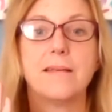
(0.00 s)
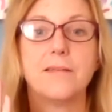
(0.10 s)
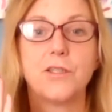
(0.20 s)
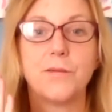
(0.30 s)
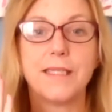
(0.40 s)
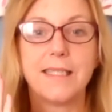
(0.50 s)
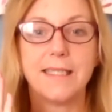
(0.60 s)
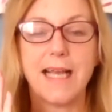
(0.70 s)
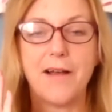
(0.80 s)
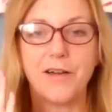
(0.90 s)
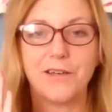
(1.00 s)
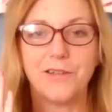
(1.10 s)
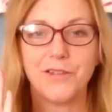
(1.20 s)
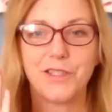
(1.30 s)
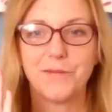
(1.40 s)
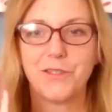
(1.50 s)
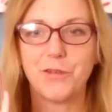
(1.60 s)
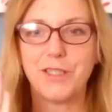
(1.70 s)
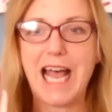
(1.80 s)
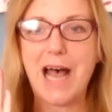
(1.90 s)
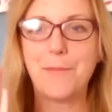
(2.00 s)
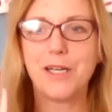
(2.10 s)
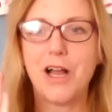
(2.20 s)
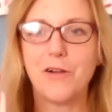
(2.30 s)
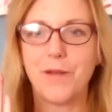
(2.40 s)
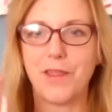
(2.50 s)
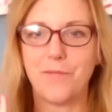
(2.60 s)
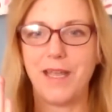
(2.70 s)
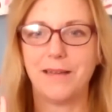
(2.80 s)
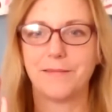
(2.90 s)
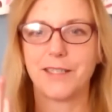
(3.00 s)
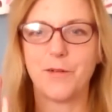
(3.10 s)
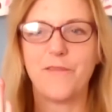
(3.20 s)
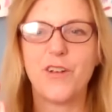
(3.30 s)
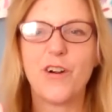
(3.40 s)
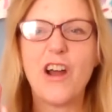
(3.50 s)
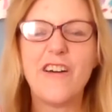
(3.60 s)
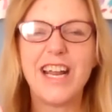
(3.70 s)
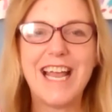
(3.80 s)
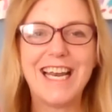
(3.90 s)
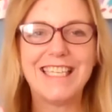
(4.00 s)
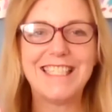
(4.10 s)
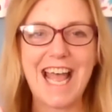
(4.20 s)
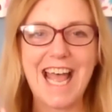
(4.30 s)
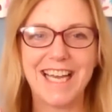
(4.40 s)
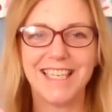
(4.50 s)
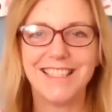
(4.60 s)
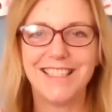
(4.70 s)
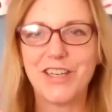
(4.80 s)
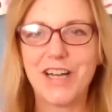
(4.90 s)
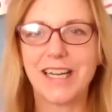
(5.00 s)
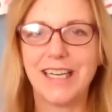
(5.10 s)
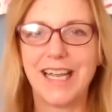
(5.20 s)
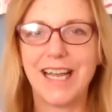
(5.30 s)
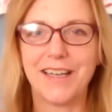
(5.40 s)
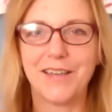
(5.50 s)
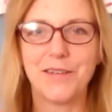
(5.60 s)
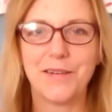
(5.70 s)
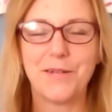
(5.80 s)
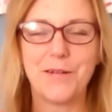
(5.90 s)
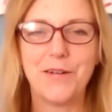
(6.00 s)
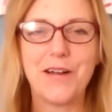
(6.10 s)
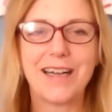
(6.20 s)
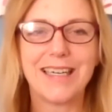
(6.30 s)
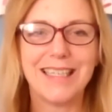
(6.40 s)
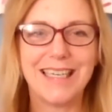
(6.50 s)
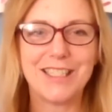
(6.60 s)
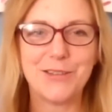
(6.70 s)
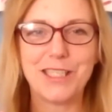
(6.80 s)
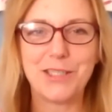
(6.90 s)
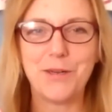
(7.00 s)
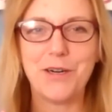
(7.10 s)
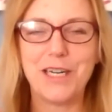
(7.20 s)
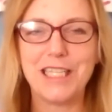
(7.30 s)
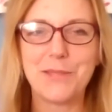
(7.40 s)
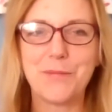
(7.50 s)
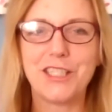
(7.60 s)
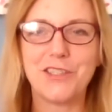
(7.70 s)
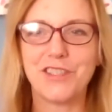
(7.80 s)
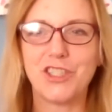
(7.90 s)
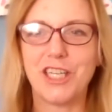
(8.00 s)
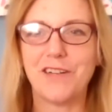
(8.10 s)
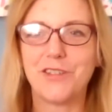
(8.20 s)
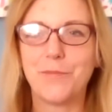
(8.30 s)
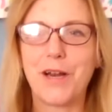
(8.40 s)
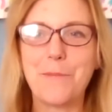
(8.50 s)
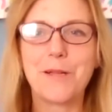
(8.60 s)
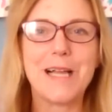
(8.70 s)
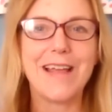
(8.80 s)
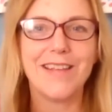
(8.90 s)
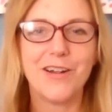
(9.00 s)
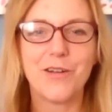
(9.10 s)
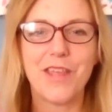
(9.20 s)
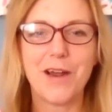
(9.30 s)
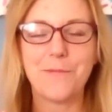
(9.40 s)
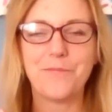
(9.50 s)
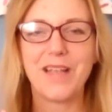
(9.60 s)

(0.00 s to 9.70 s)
So this is how it goes. So tap along with me. So if you're already at a 10, you're not going to get to experience much of a shift, but I'm glad that you're there.